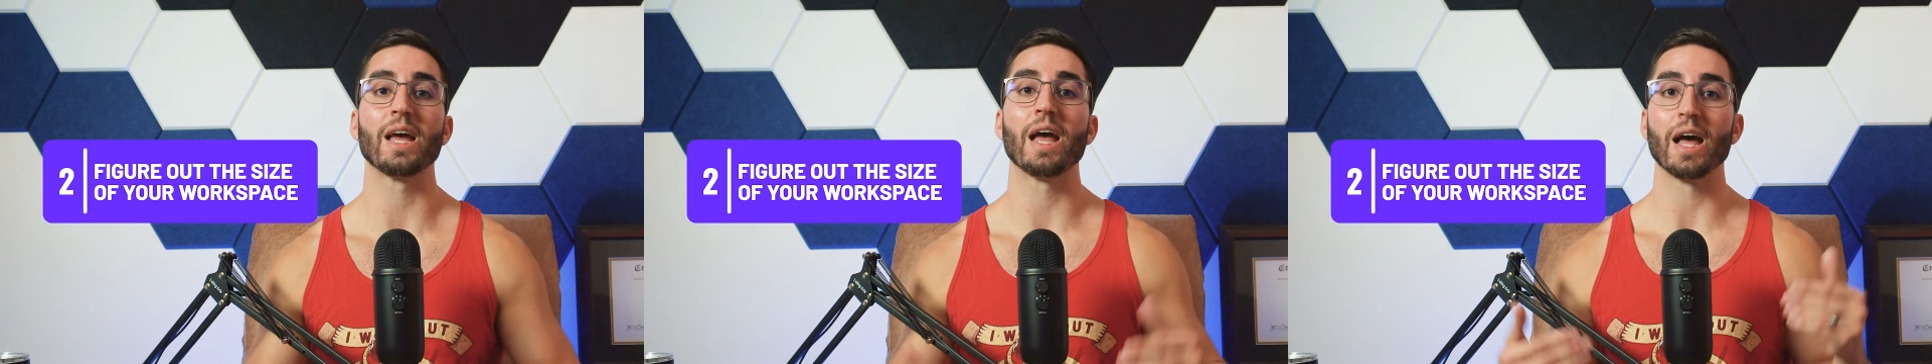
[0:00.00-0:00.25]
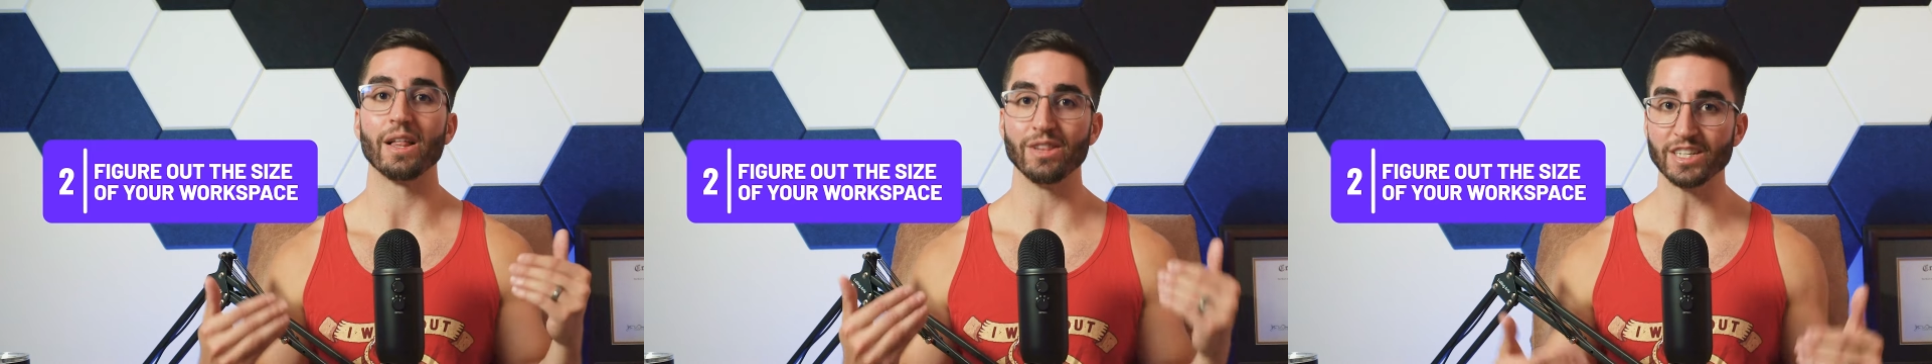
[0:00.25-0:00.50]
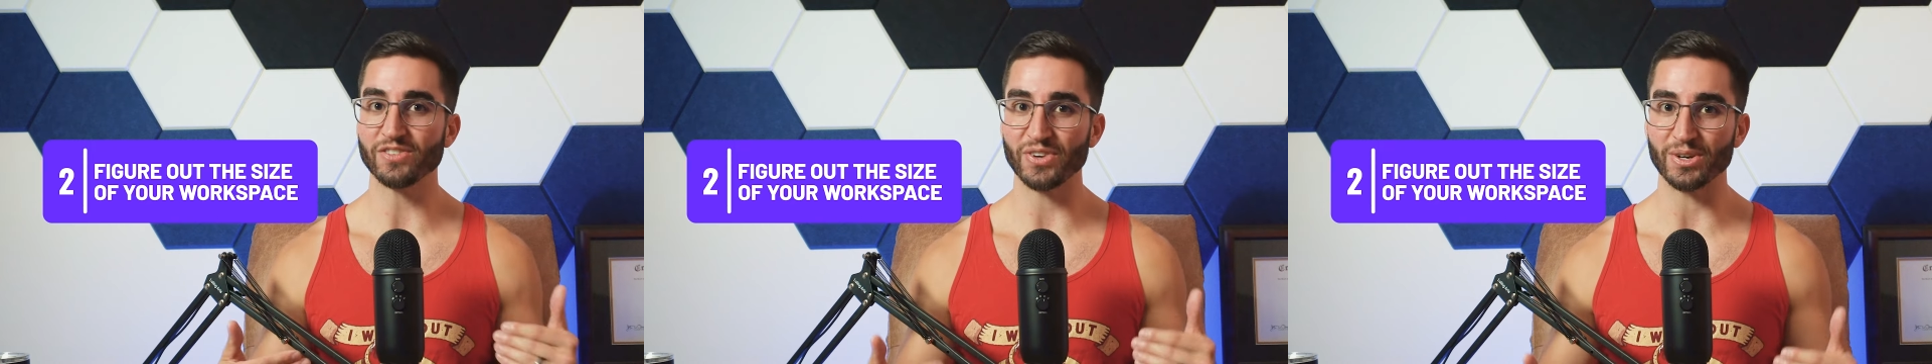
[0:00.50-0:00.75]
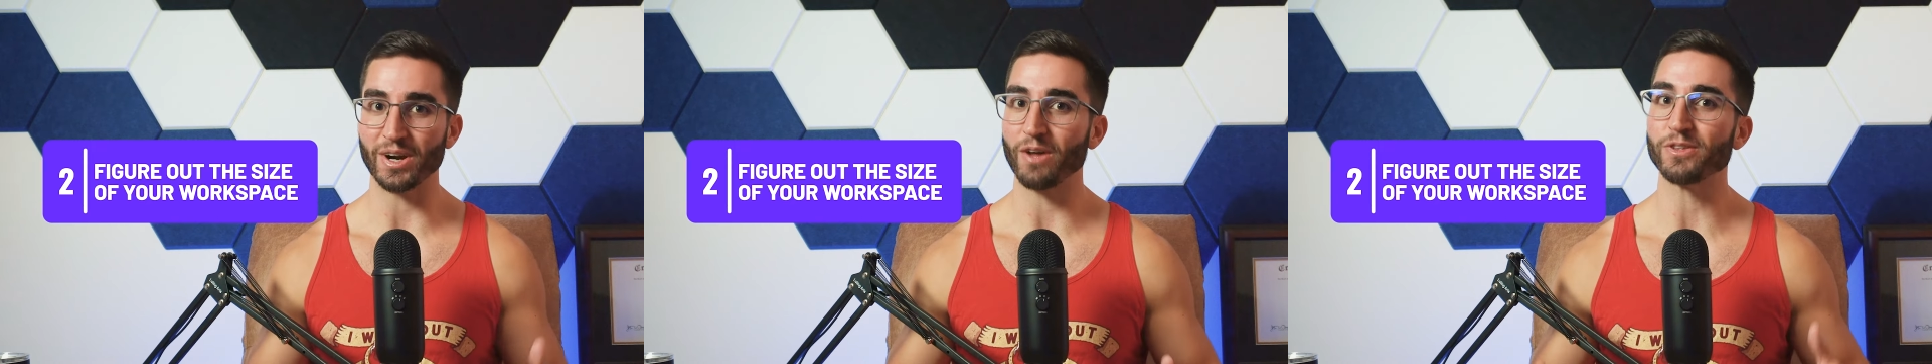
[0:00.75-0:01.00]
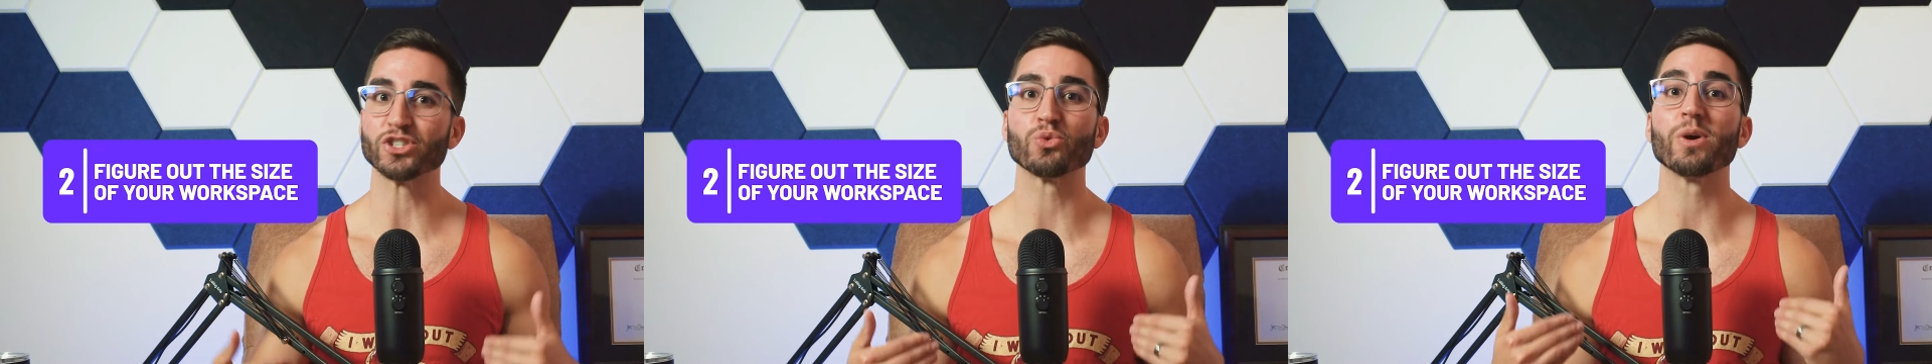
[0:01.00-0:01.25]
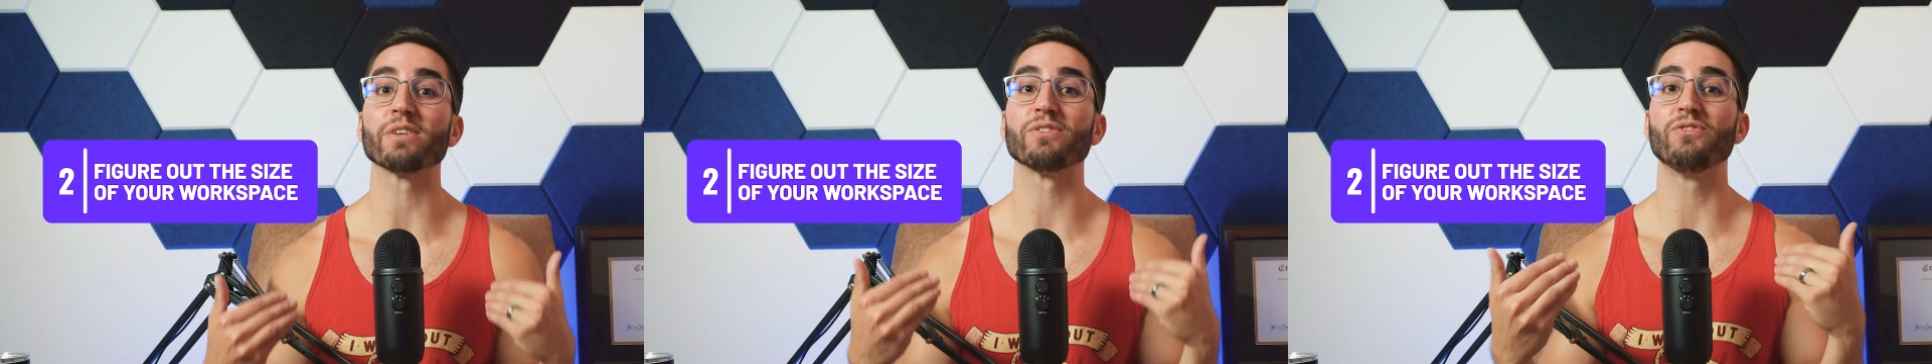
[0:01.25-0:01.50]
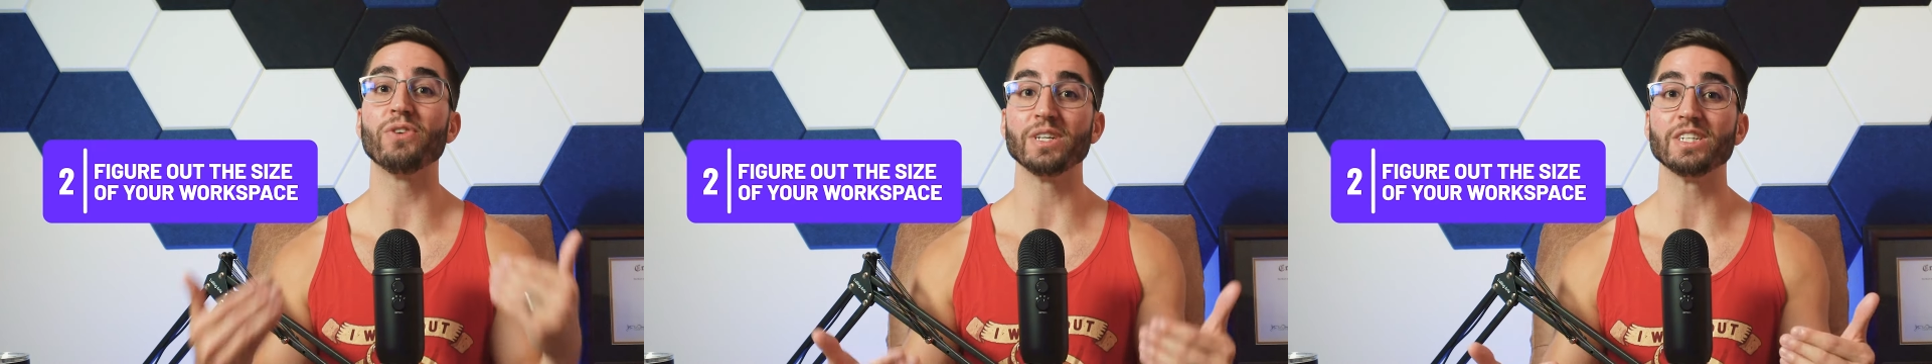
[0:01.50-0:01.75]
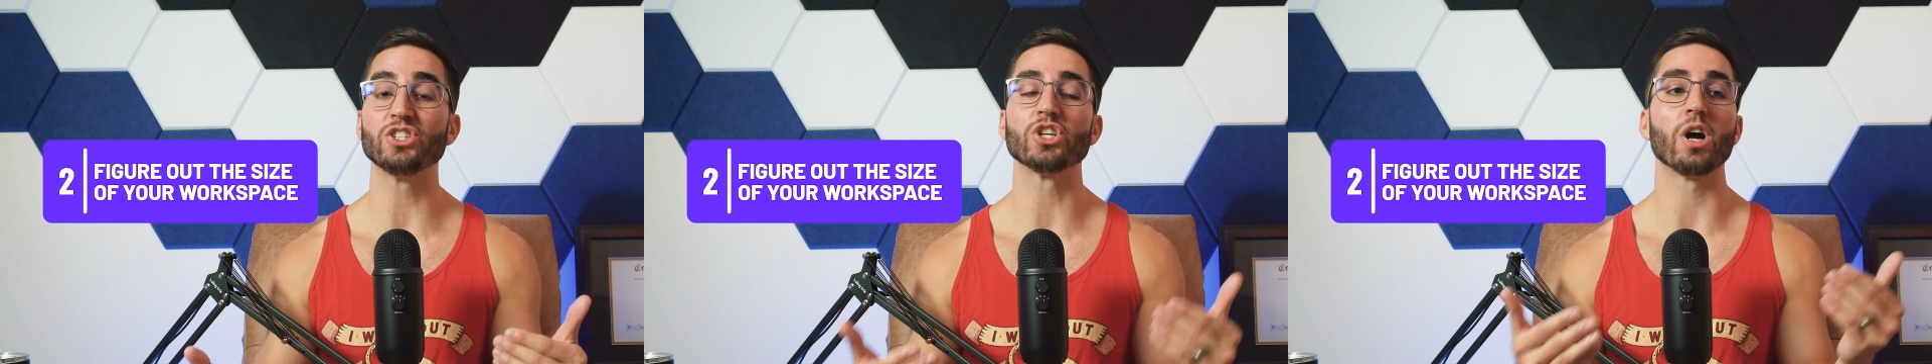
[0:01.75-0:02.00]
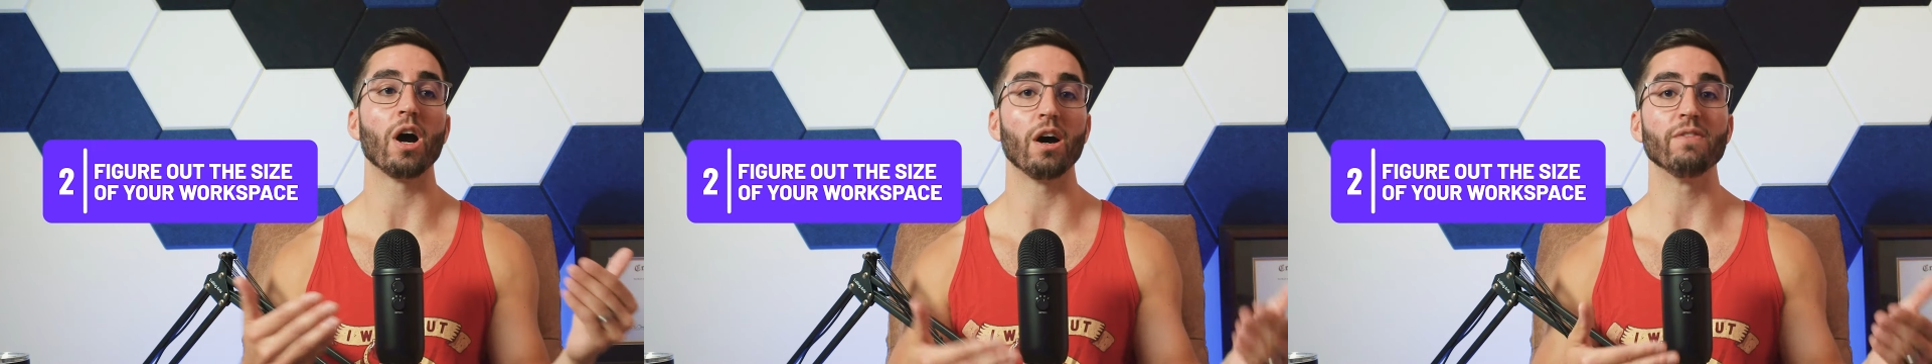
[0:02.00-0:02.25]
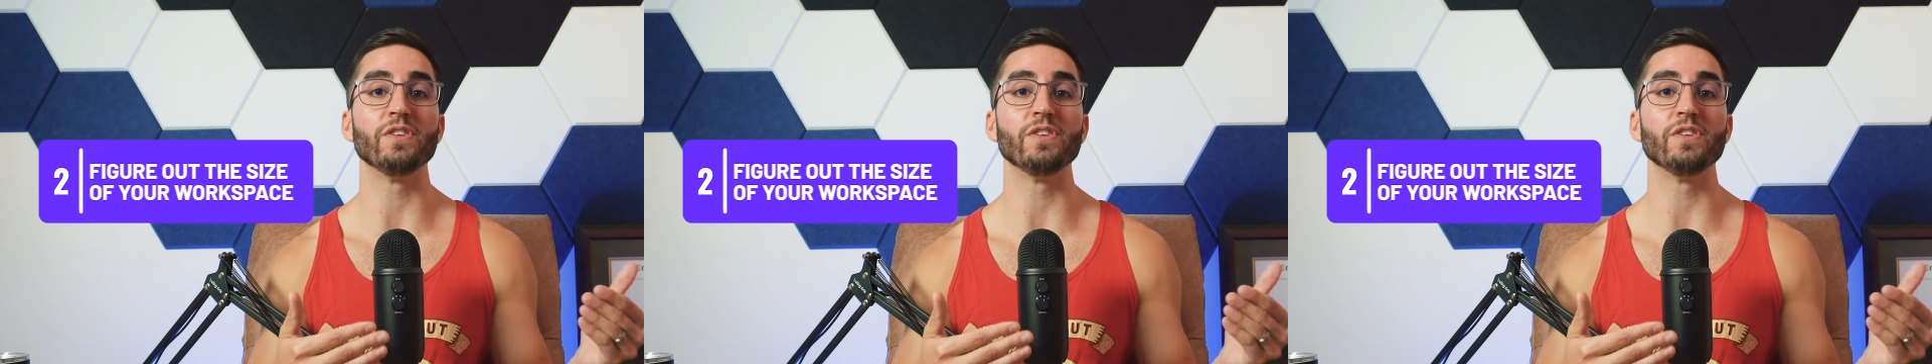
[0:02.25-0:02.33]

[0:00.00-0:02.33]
let's figure out the square footage of this